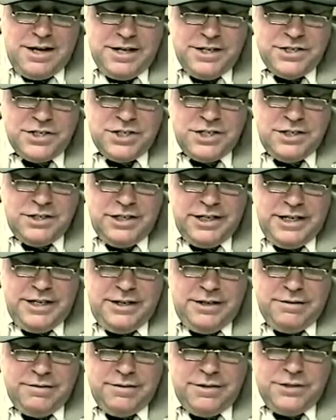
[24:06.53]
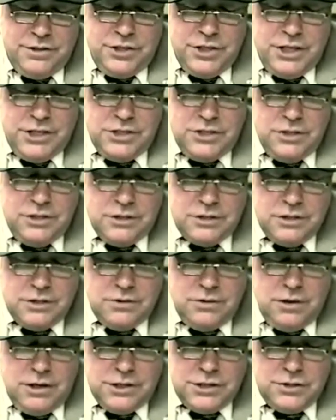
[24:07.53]
Instantly, the judge looked
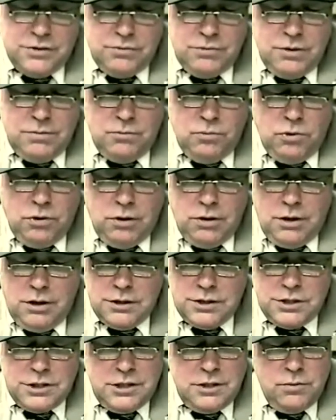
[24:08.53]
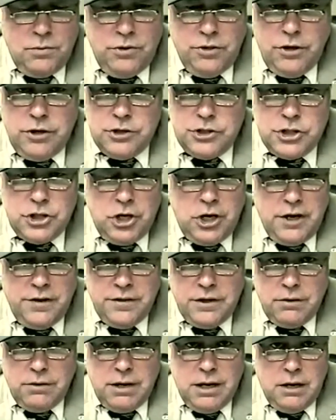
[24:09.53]
across the room. We're all sitting with our jaw on
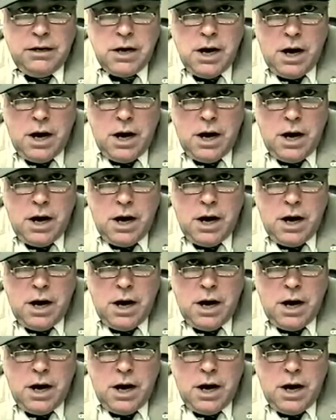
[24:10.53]
the ground.